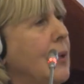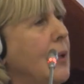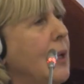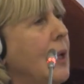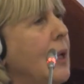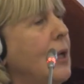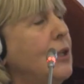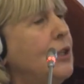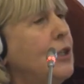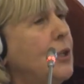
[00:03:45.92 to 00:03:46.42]

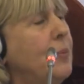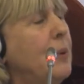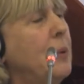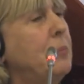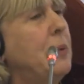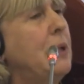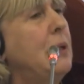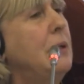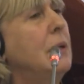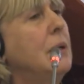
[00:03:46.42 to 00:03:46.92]
each
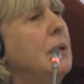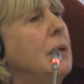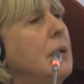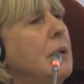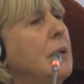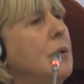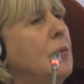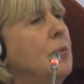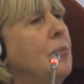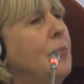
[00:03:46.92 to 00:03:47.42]
people,
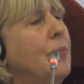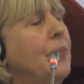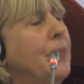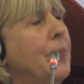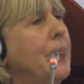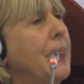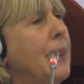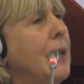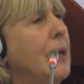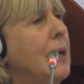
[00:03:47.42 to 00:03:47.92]
uh,
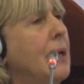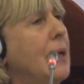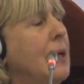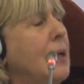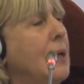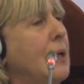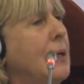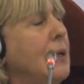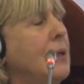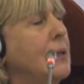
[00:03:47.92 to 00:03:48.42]

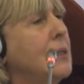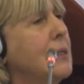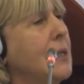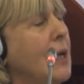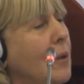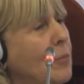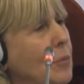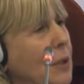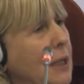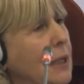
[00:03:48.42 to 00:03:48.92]
it's
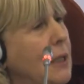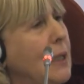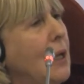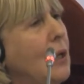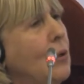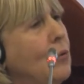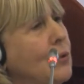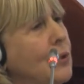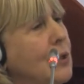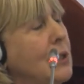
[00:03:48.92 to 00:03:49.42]
coming
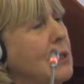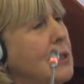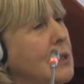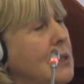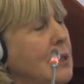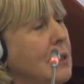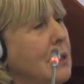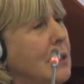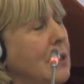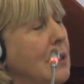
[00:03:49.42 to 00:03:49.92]
now this
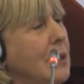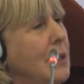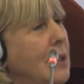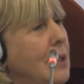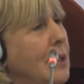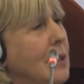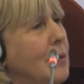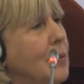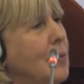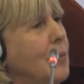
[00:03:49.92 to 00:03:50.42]
uh,
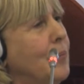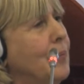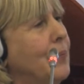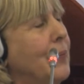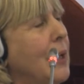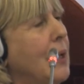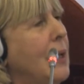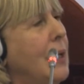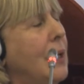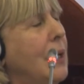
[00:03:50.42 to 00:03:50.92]
um,
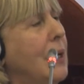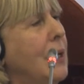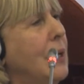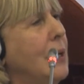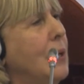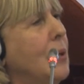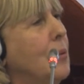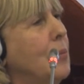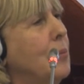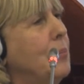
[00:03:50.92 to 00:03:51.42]

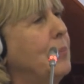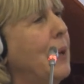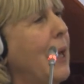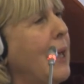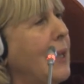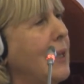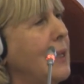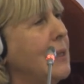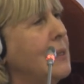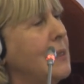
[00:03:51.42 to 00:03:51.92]

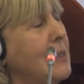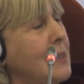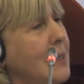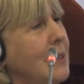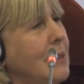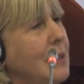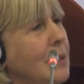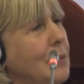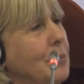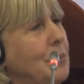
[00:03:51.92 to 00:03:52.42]
balance
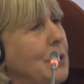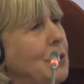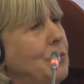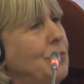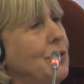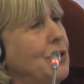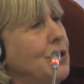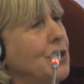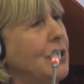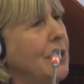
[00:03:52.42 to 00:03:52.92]

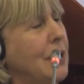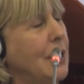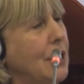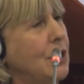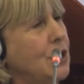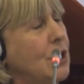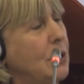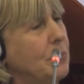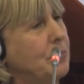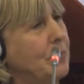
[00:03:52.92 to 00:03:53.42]
between
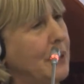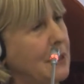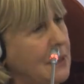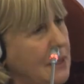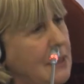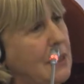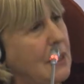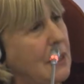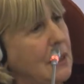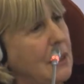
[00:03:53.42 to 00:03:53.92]
generation, but
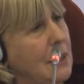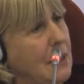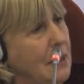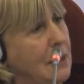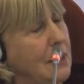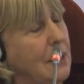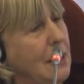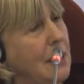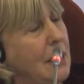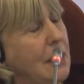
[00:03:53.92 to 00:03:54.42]
still
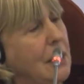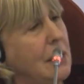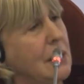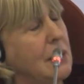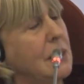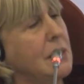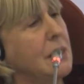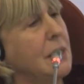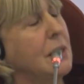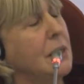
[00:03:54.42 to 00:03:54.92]
there is
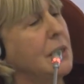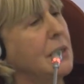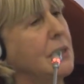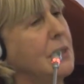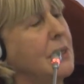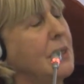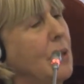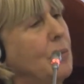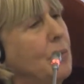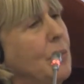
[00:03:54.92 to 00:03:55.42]

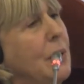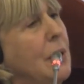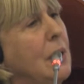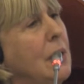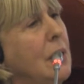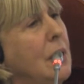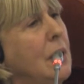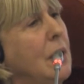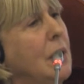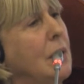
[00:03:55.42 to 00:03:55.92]
some,
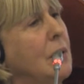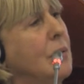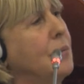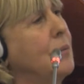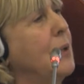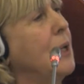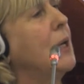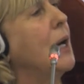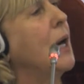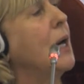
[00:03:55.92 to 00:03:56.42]

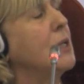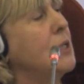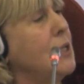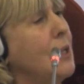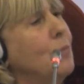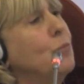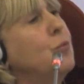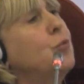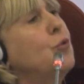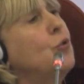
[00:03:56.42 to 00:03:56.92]
there are
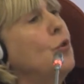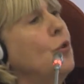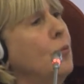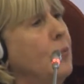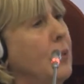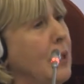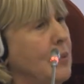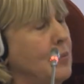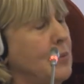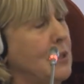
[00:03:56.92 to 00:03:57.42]
some
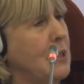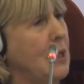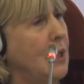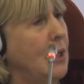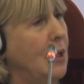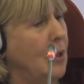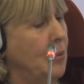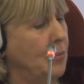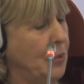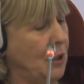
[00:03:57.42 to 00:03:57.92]
problems
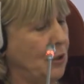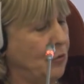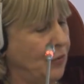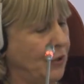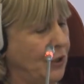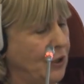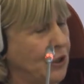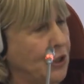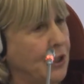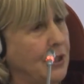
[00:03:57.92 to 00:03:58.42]

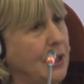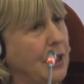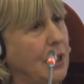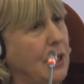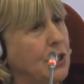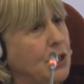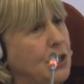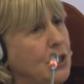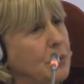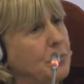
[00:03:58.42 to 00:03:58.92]
between
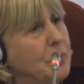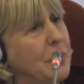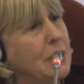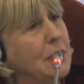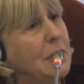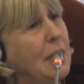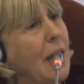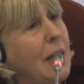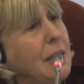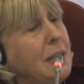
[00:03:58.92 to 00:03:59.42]
generation. But
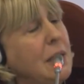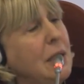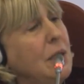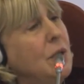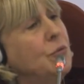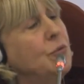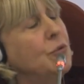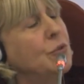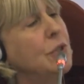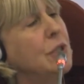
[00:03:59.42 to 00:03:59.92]
I think
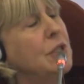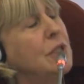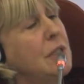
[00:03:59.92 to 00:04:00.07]
for this